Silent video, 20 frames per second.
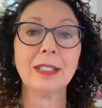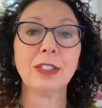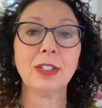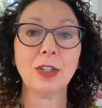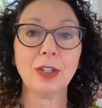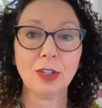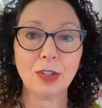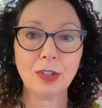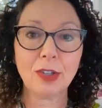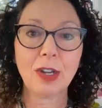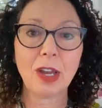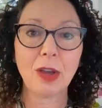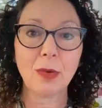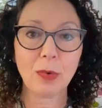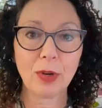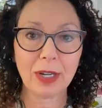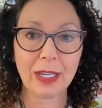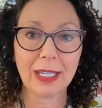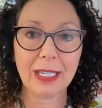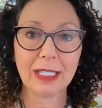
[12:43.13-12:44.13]
so you're not
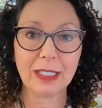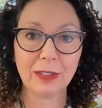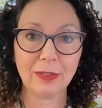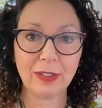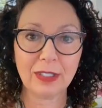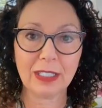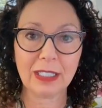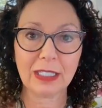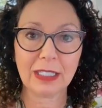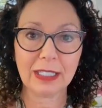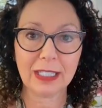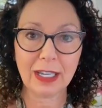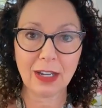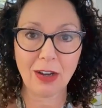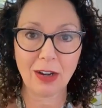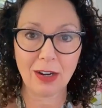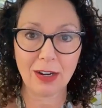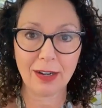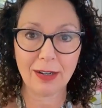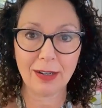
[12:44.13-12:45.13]
working as physically
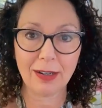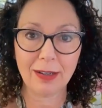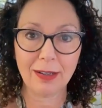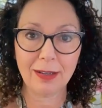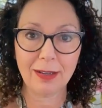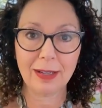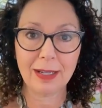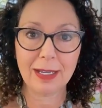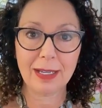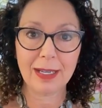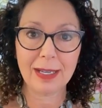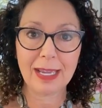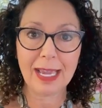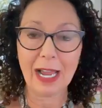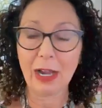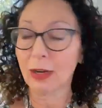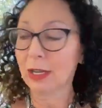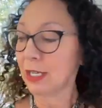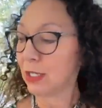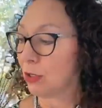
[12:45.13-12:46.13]
hard?
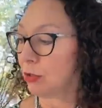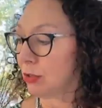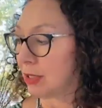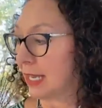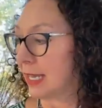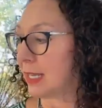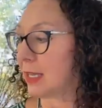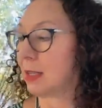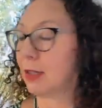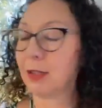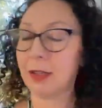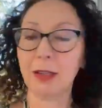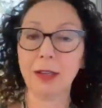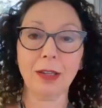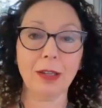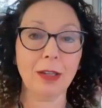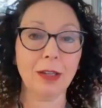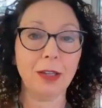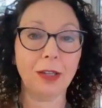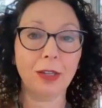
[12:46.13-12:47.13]
How can you take
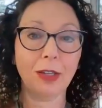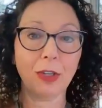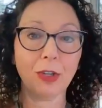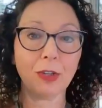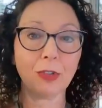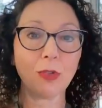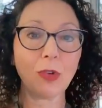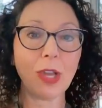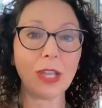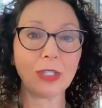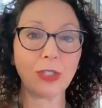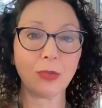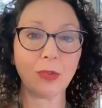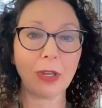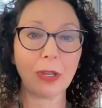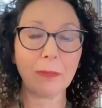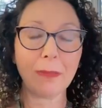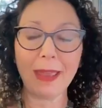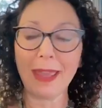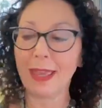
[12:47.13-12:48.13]
your
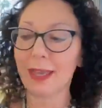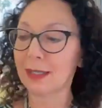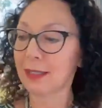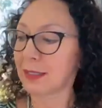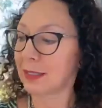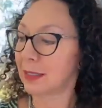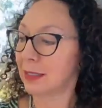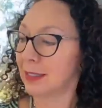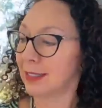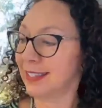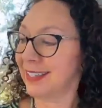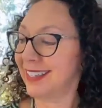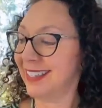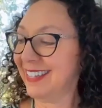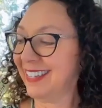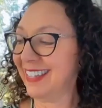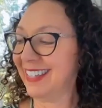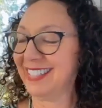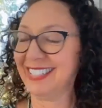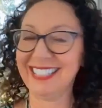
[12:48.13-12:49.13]
drawstring pants
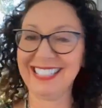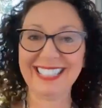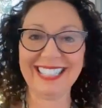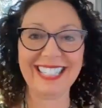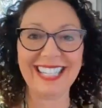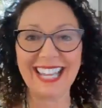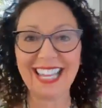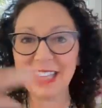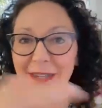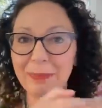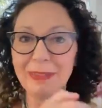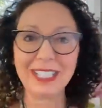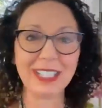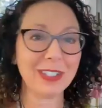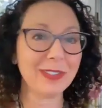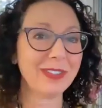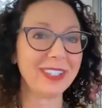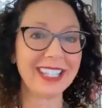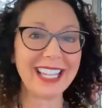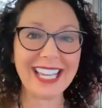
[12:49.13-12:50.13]
and slide a
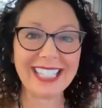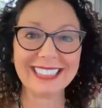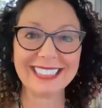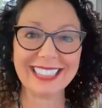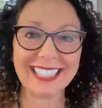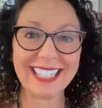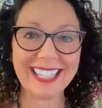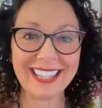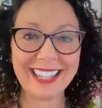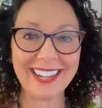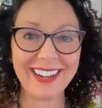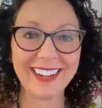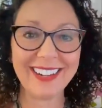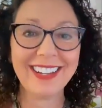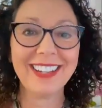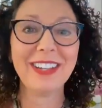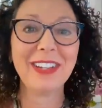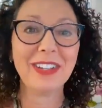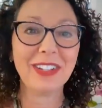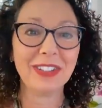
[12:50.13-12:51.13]
piece of elastic in there
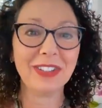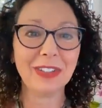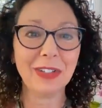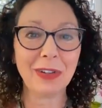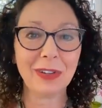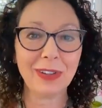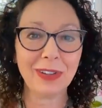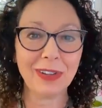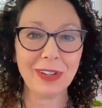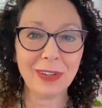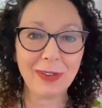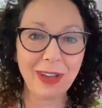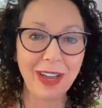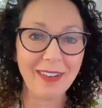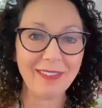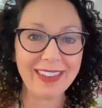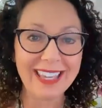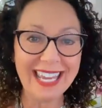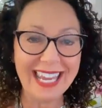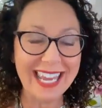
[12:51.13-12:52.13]
so you
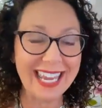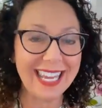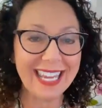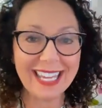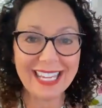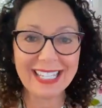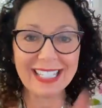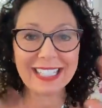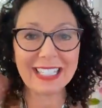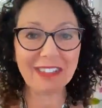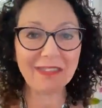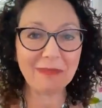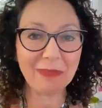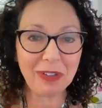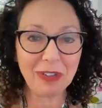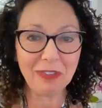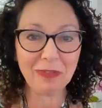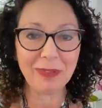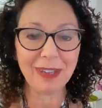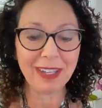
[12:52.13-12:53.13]
have ease of
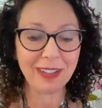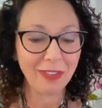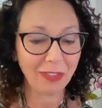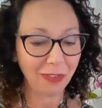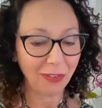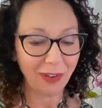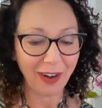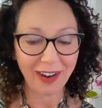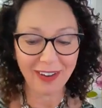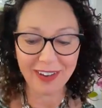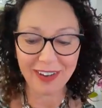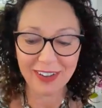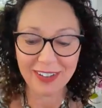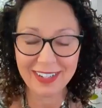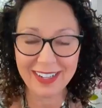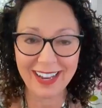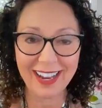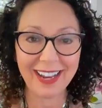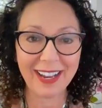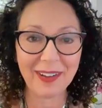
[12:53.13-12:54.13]
movement throughout your
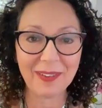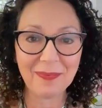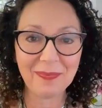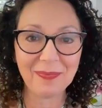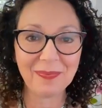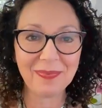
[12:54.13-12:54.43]
day?